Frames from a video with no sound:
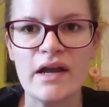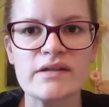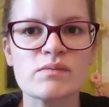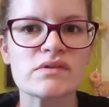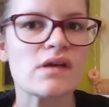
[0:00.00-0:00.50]
Hey
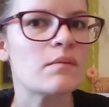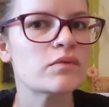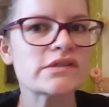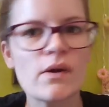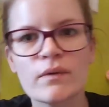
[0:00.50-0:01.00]
guys, what's
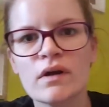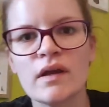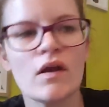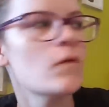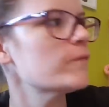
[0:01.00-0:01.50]
up? What's going
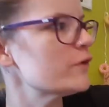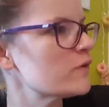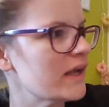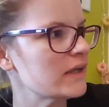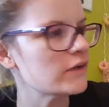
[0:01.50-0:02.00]
on? Hopefully
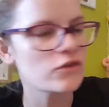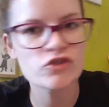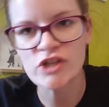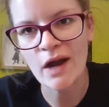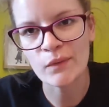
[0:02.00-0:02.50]
you can't hear
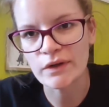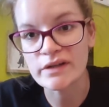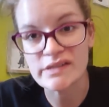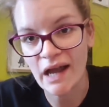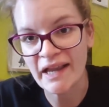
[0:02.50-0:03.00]
the shower,
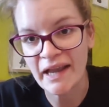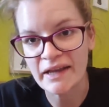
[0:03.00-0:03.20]
because I